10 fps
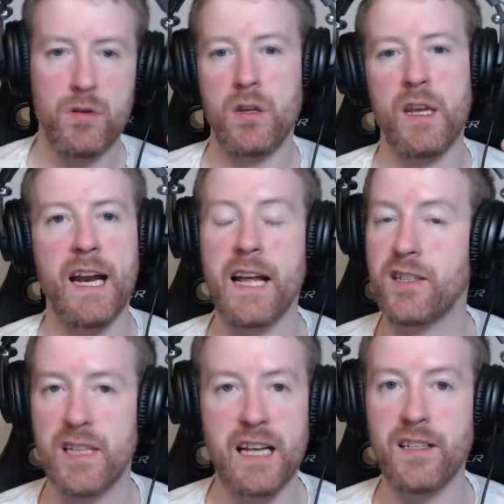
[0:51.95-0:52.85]
United
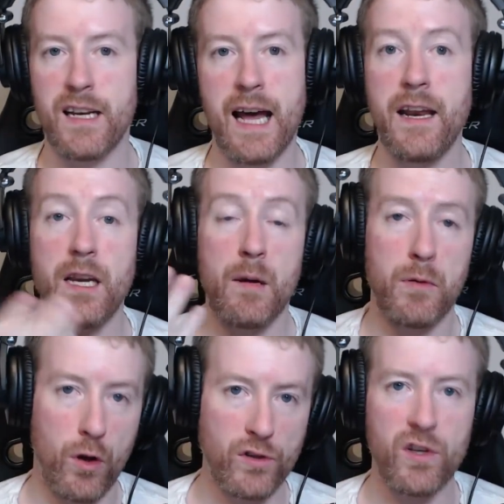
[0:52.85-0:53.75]
States and Canada,
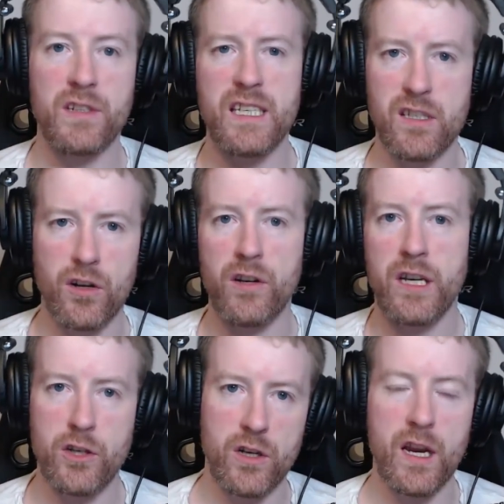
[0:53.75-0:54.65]
but also a decent
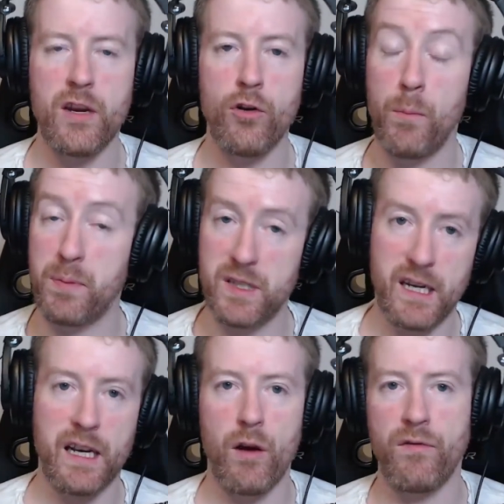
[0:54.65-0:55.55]
contingent in Europe,
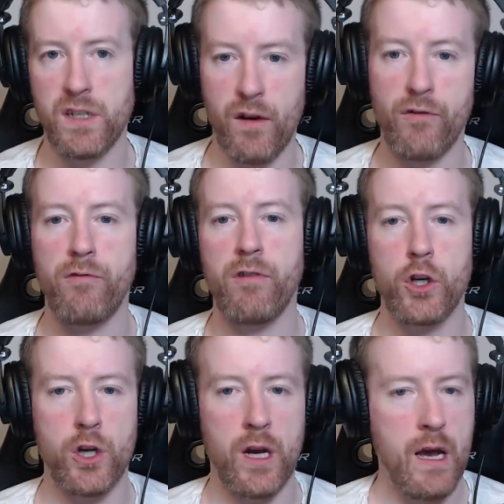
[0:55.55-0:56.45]
particularly obviously over in
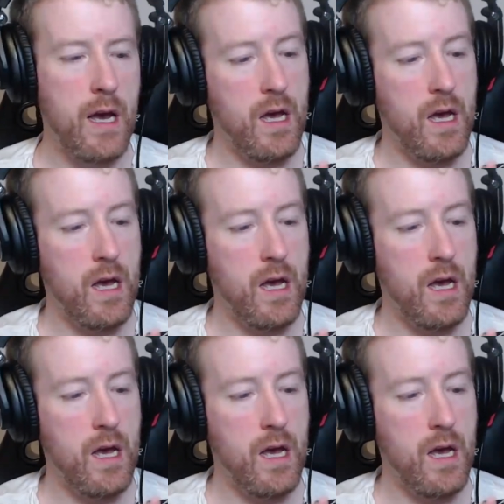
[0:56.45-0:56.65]
Russia.